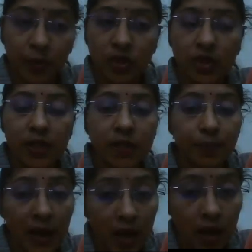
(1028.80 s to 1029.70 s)
Patient
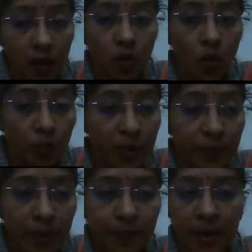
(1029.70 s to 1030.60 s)
is pale, low
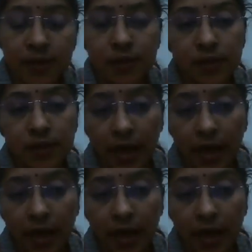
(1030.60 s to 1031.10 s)
BP, pulse,